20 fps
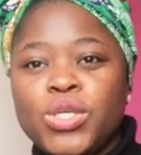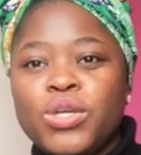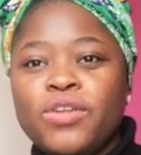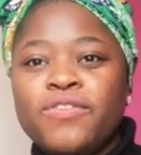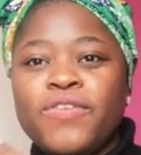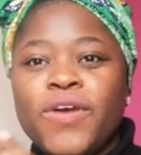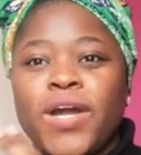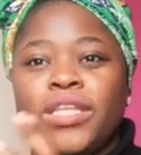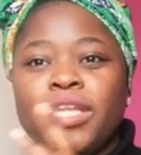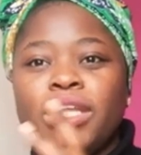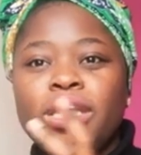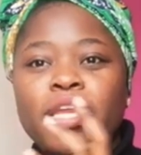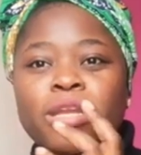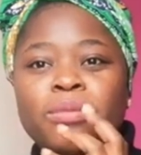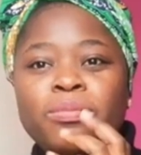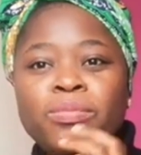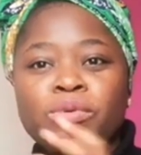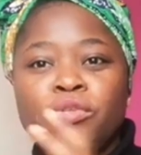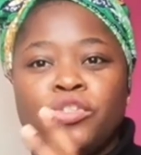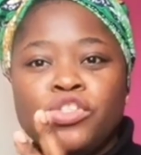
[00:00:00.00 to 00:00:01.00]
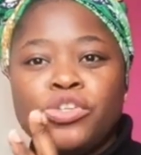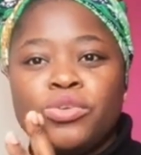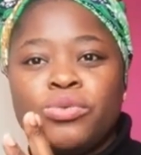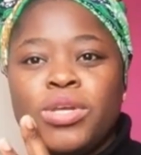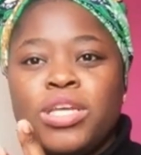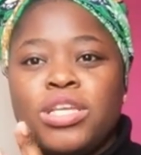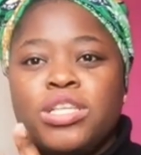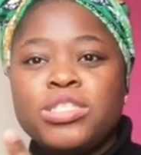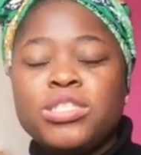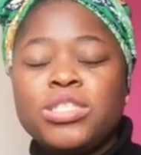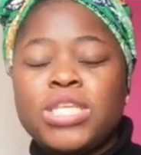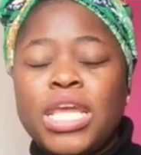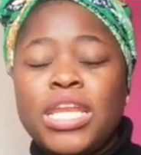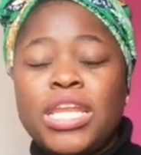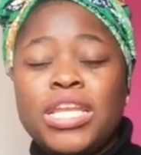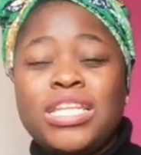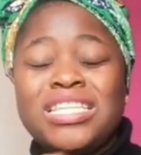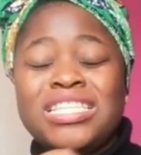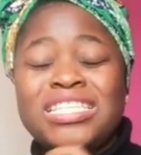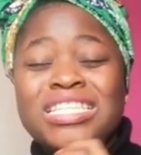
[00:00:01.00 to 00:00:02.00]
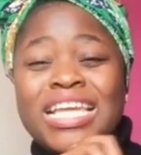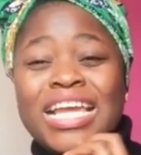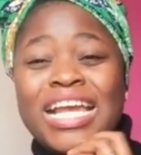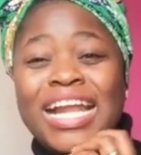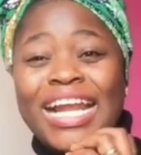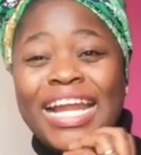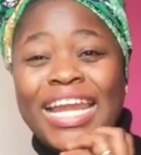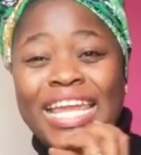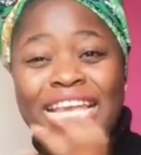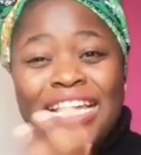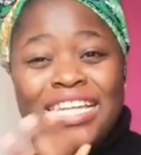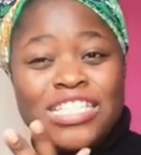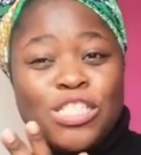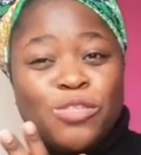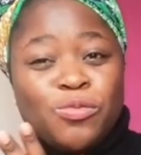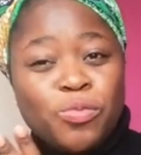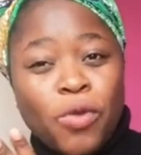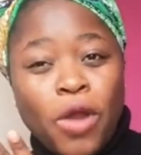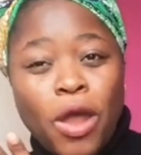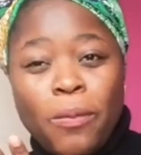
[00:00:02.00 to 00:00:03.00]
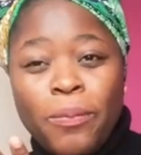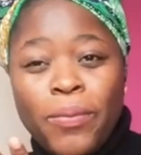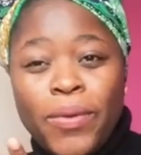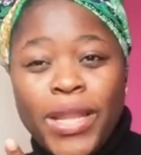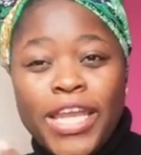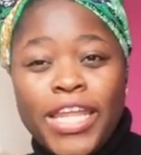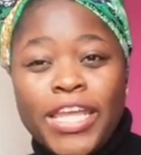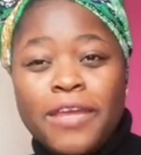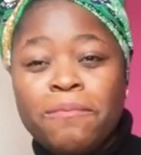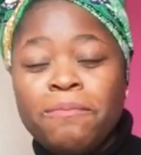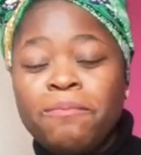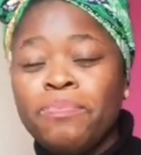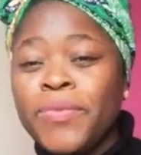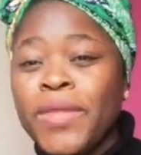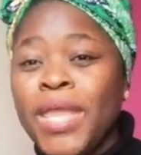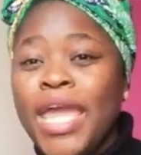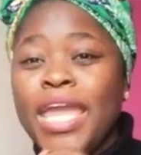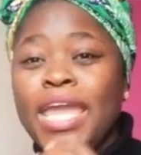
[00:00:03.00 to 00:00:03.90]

You'll find it in butcheries, and it is cleaned properly.